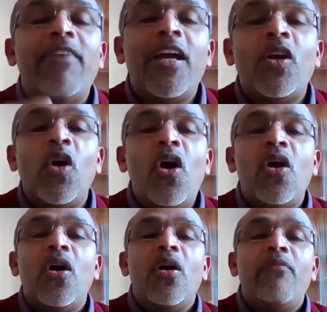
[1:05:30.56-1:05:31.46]
divine law,
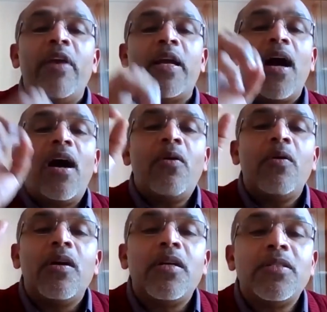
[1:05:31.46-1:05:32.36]
we have
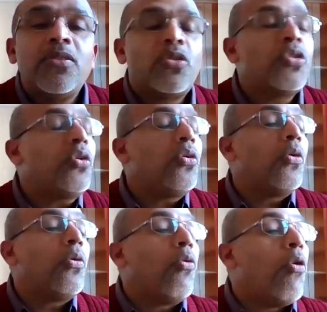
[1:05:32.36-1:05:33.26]
to
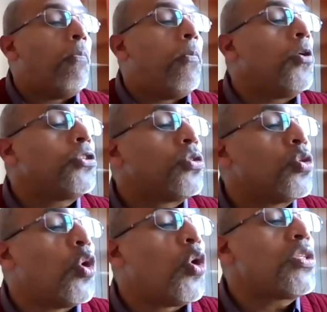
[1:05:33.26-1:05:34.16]
oppose
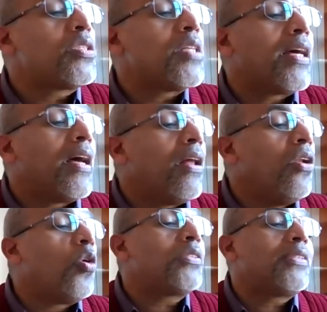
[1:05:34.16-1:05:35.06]
those
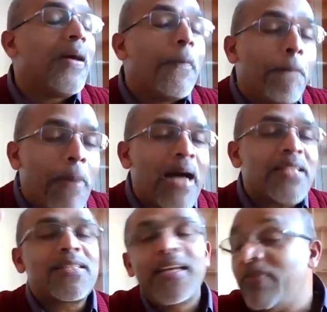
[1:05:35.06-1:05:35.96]
laws
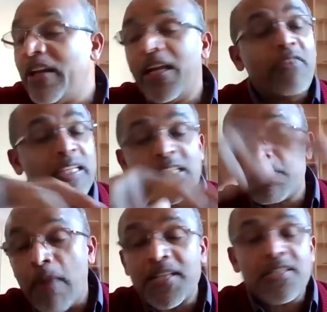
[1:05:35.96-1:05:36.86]
passed, even if it
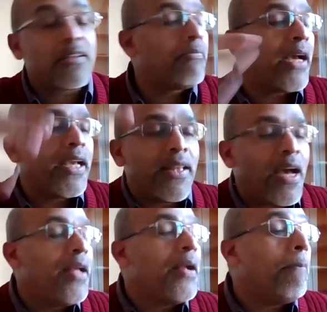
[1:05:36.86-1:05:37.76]
is passed by
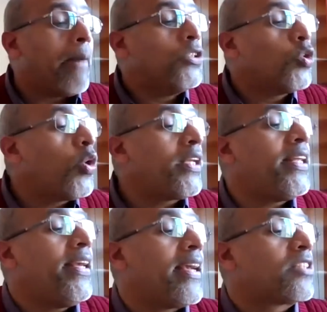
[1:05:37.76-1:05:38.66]
the
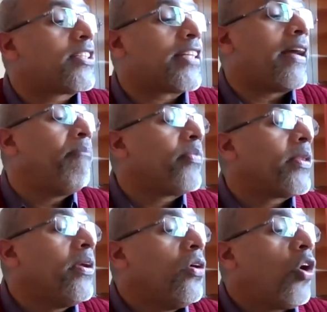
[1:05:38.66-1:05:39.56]
majority, etc.
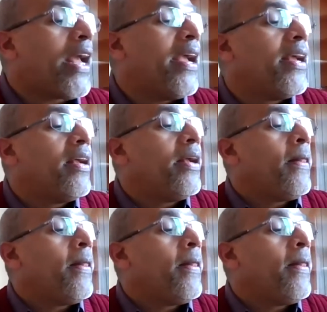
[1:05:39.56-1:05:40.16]
Okay,